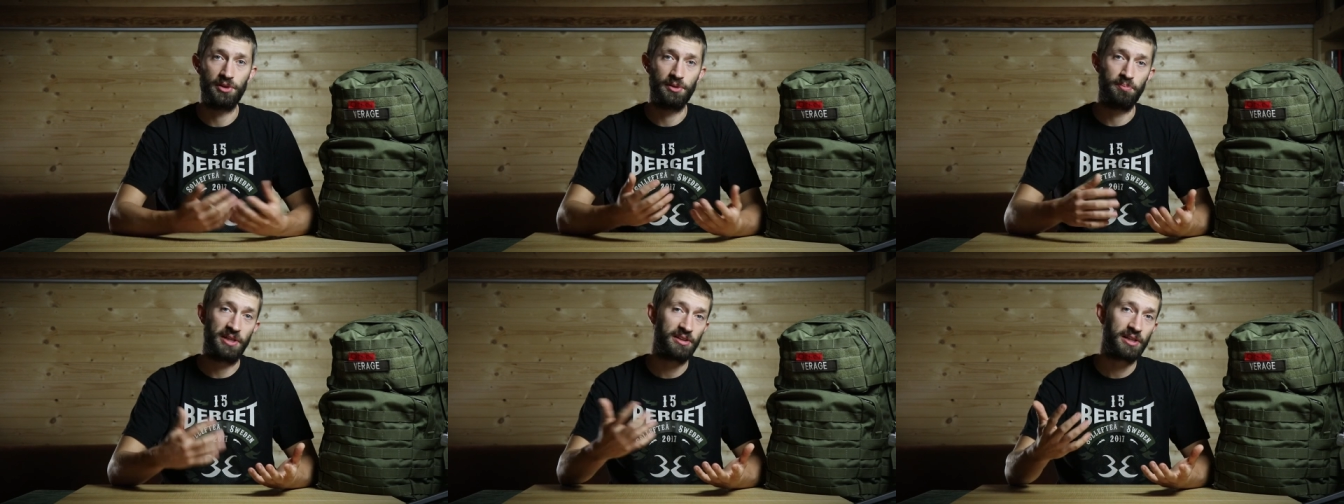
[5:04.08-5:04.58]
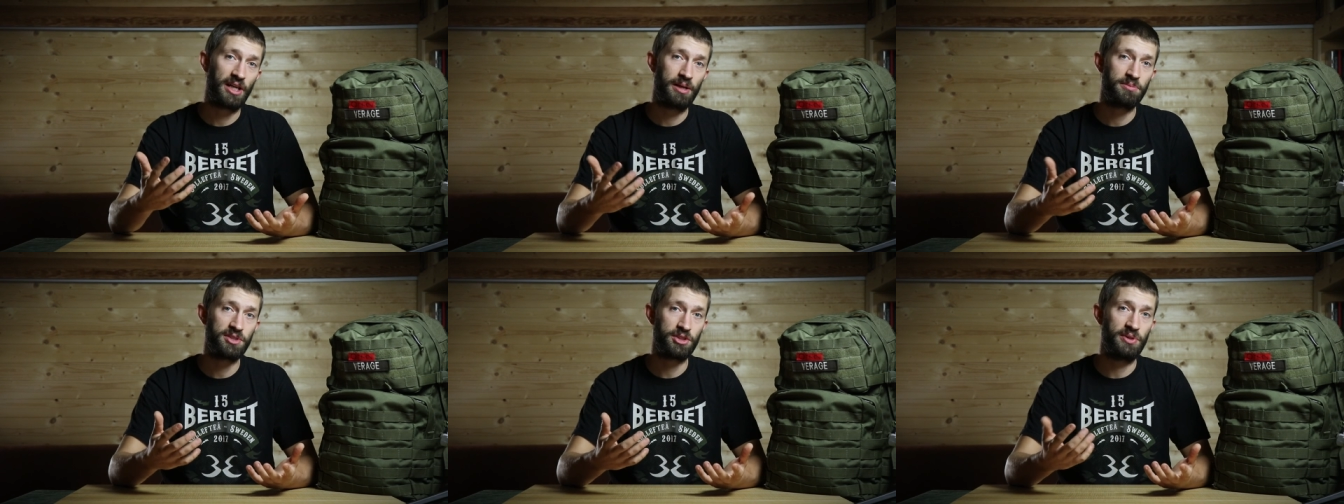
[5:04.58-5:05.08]
the bigger
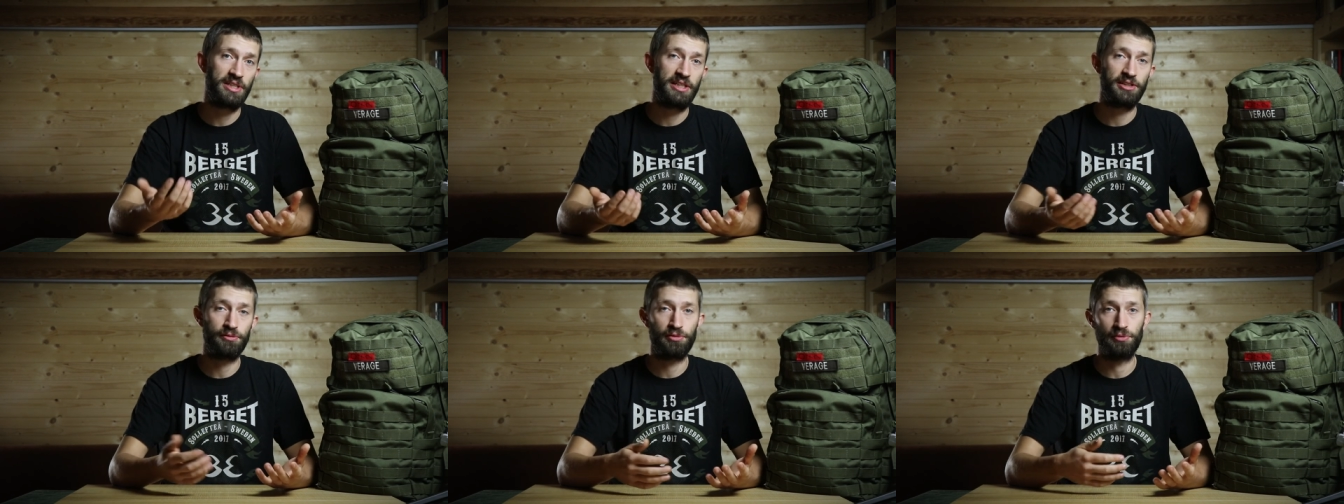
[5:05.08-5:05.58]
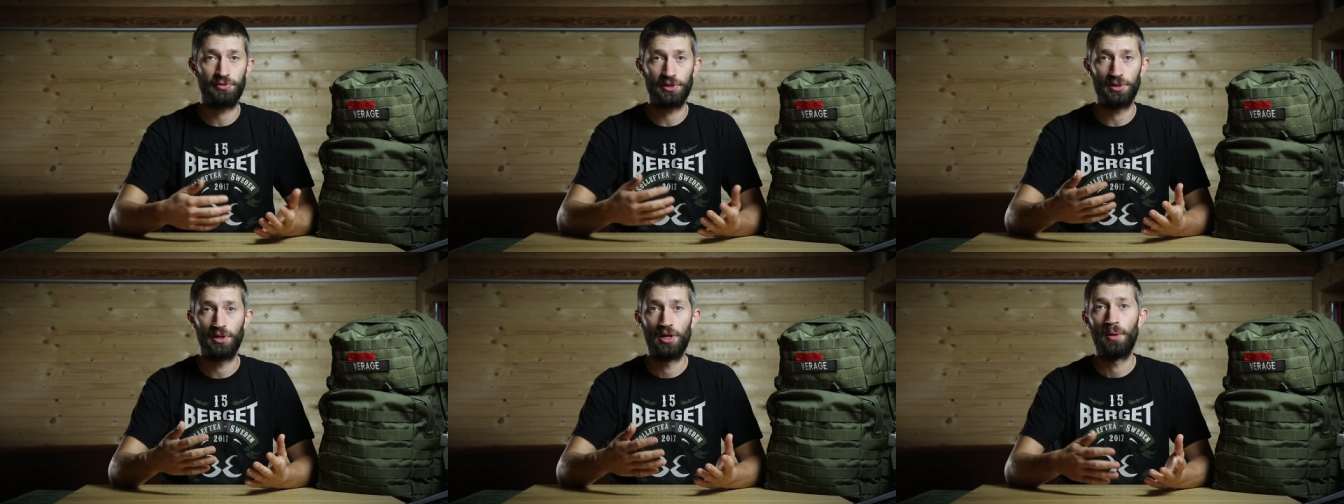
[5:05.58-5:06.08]
games. So it needed to
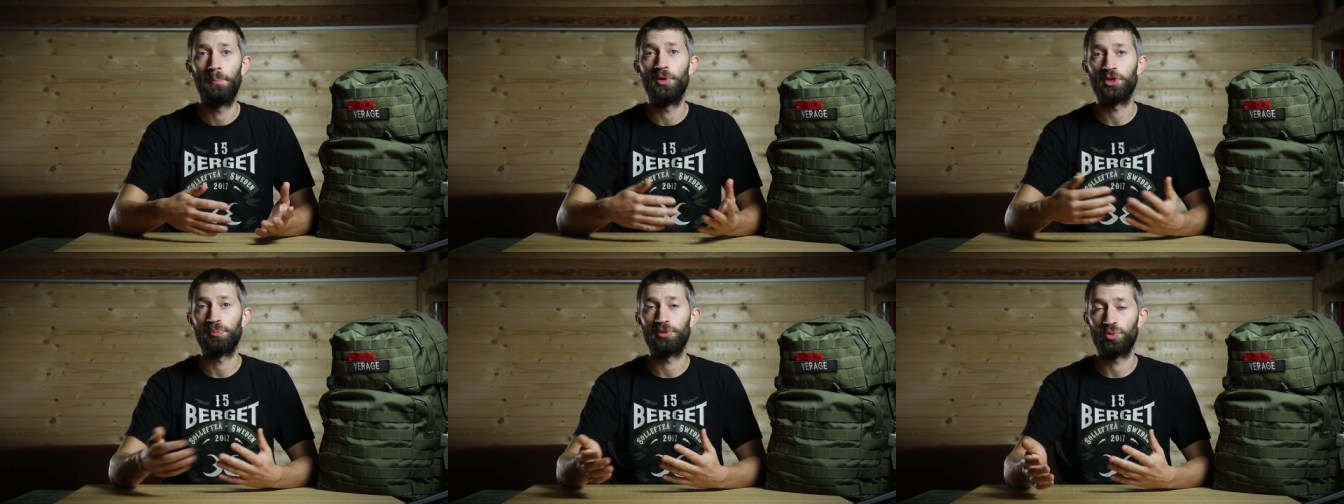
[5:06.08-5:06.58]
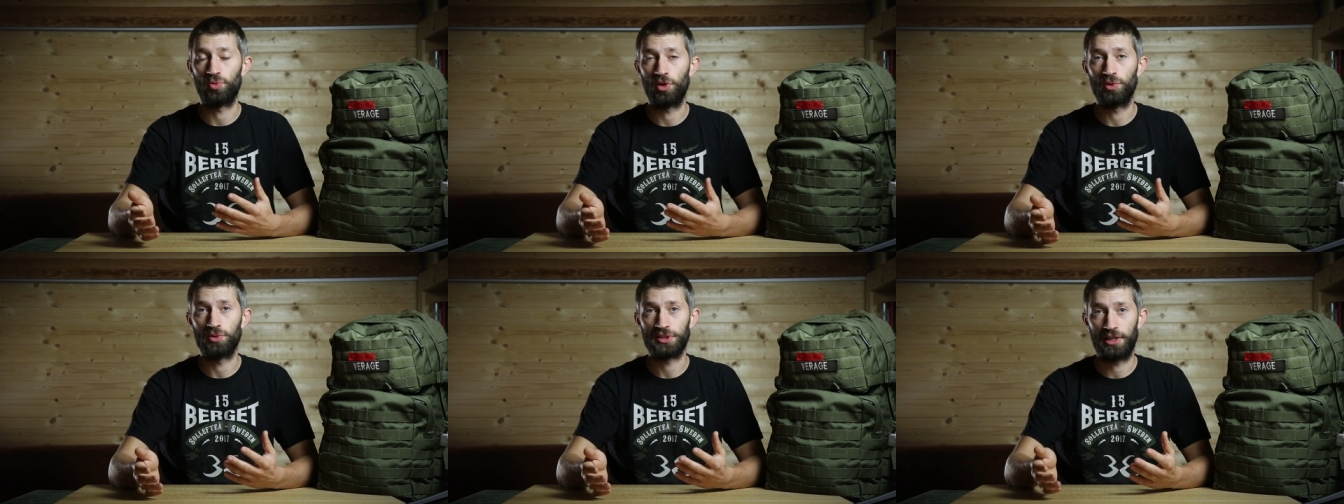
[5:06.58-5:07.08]
fulfill multiple
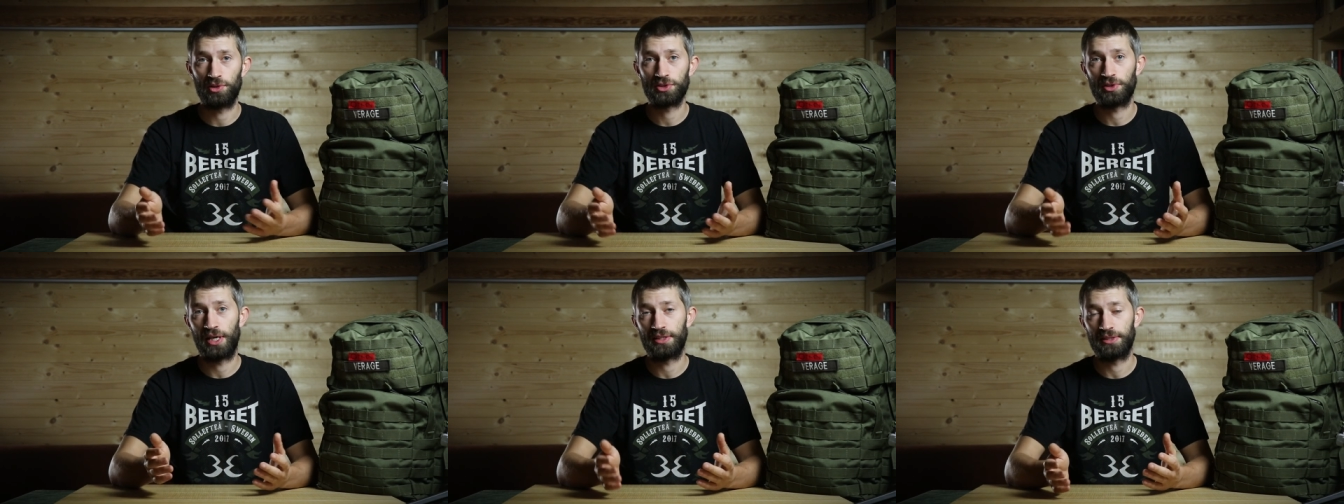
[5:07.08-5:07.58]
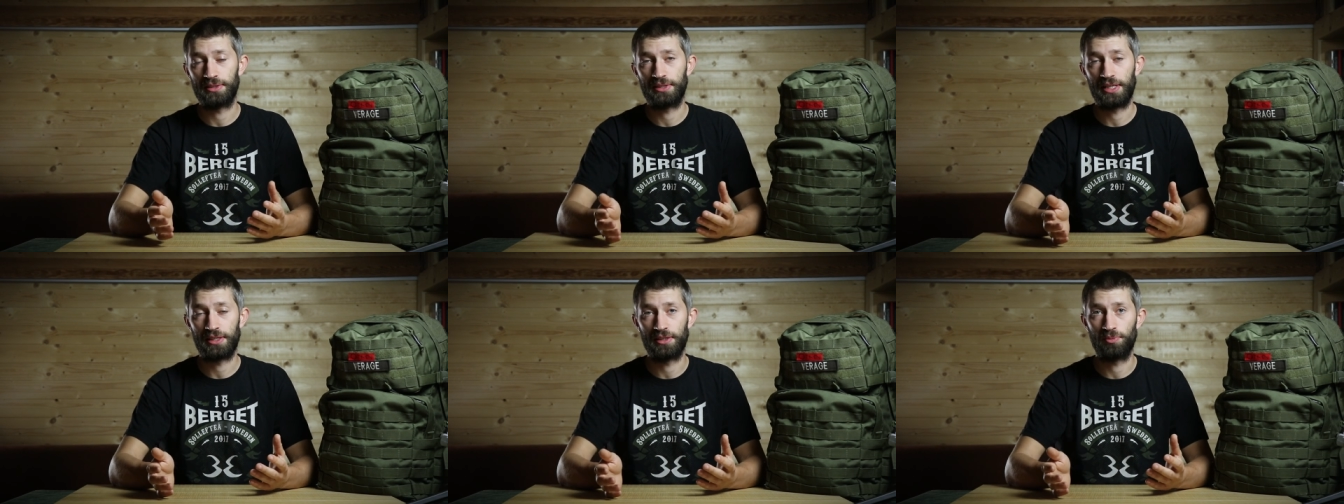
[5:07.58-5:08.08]
roles. I also had to
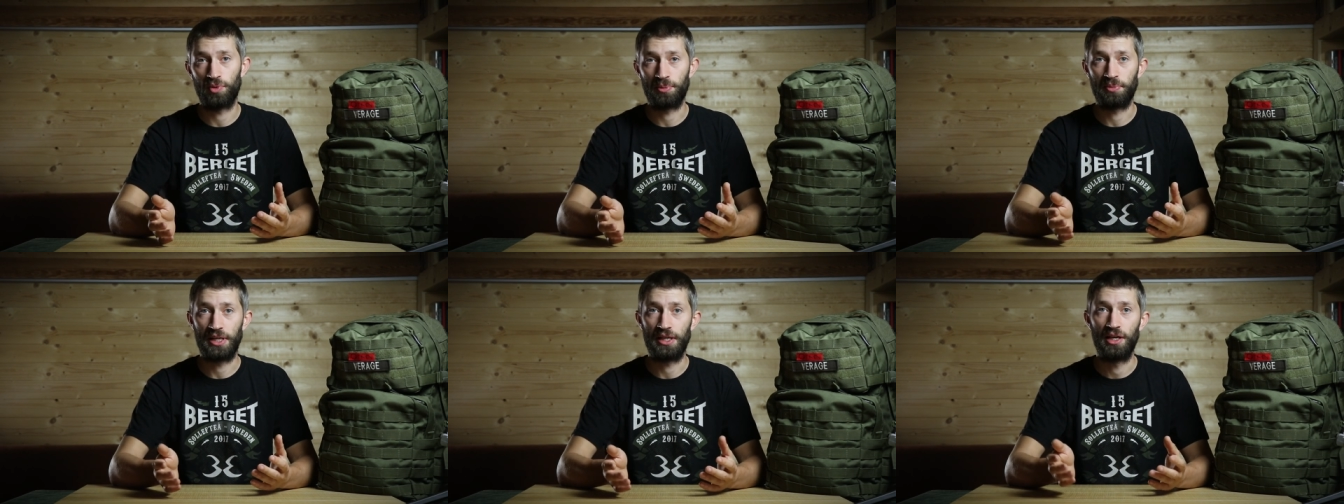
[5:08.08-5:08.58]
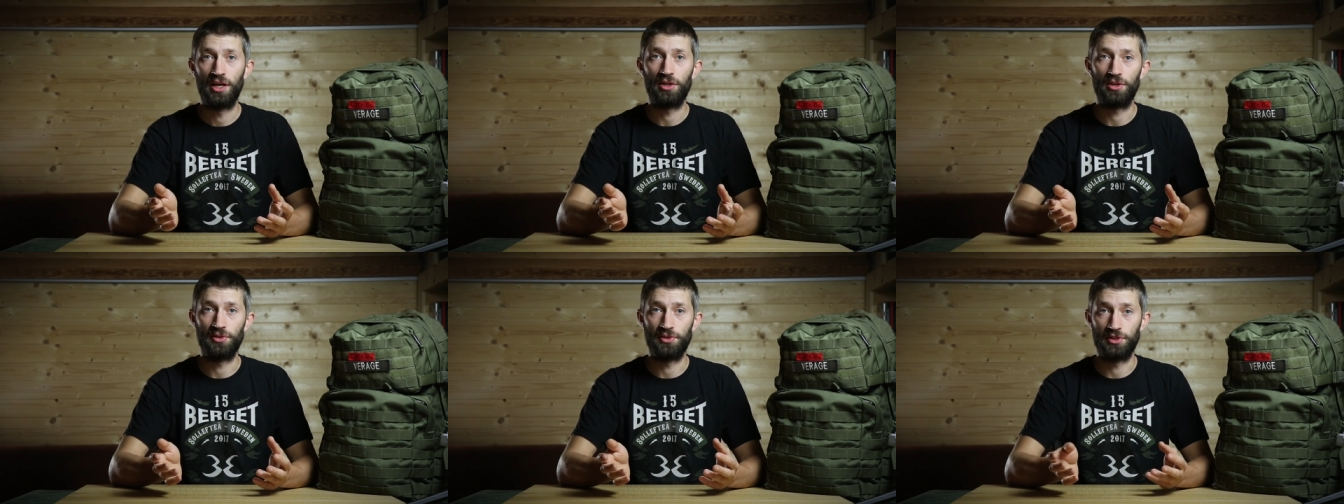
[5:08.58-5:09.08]
take it with me
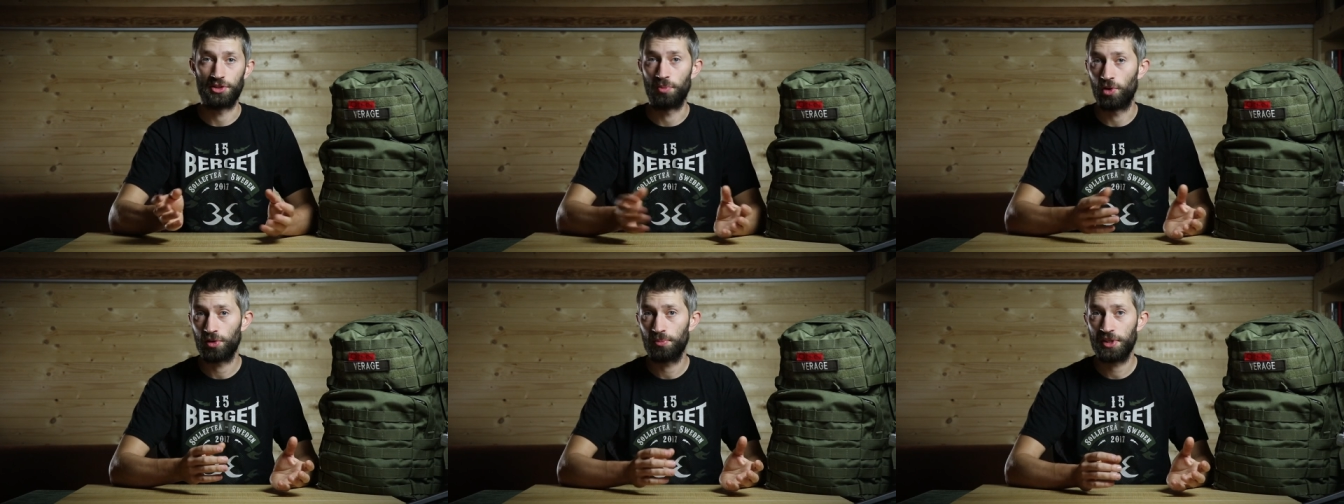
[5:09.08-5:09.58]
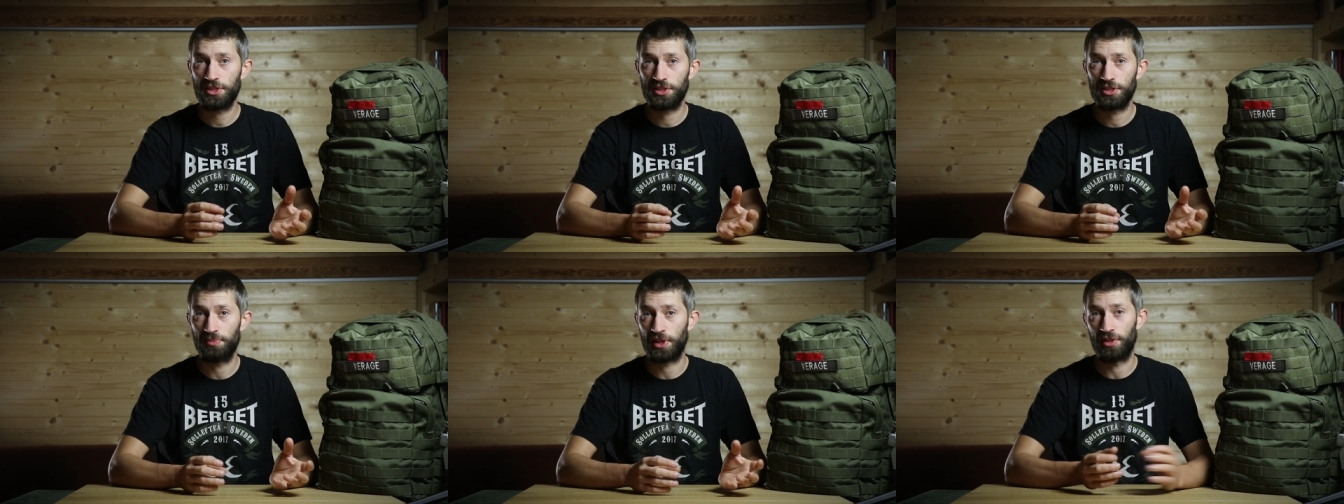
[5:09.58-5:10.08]
on the smaller
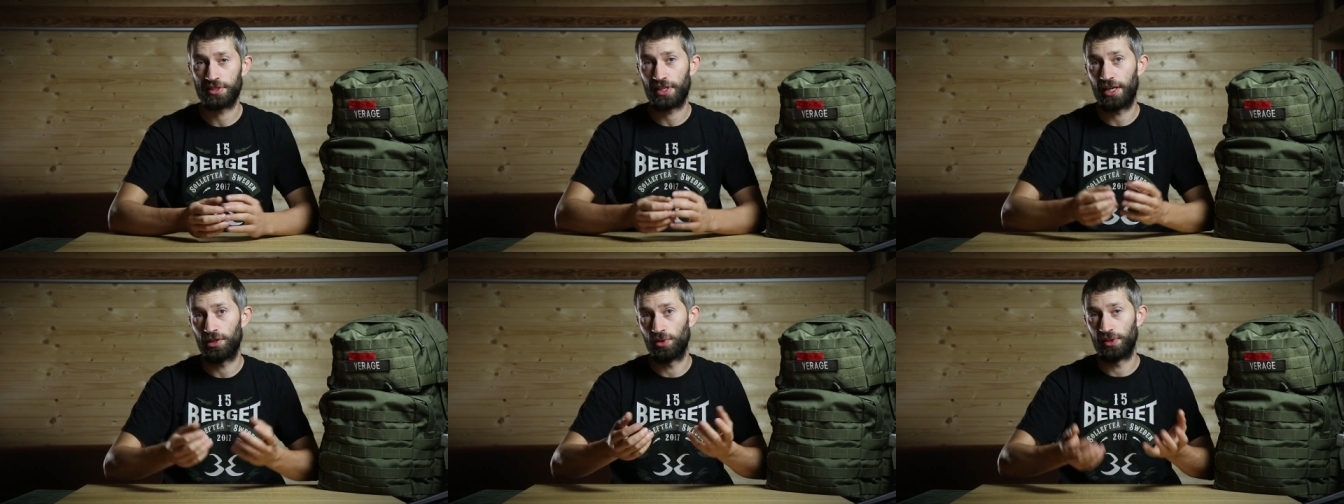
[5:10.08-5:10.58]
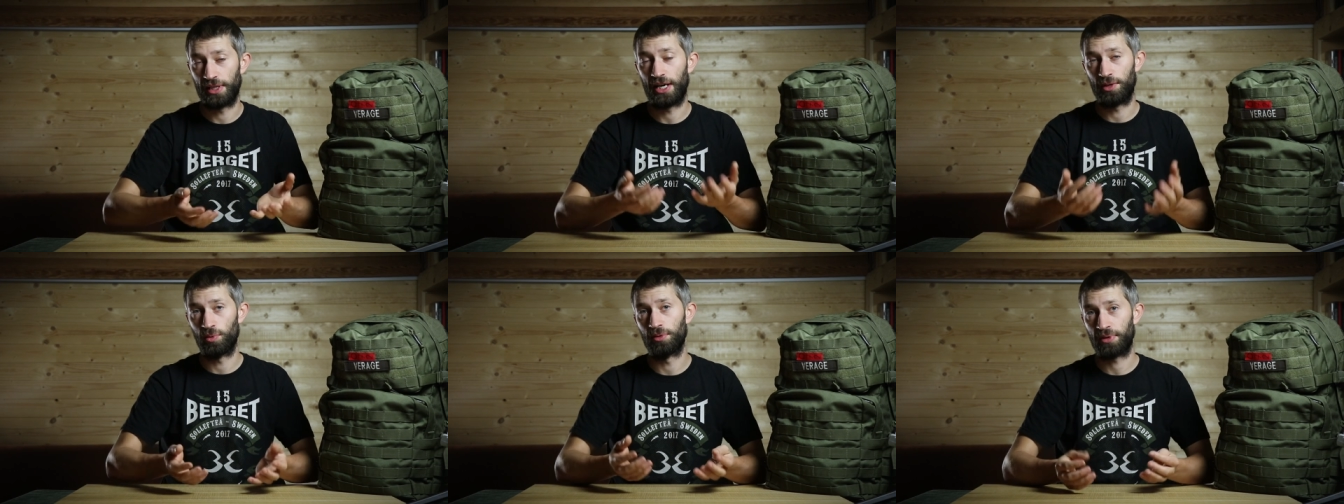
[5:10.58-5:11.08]
missions because I only had one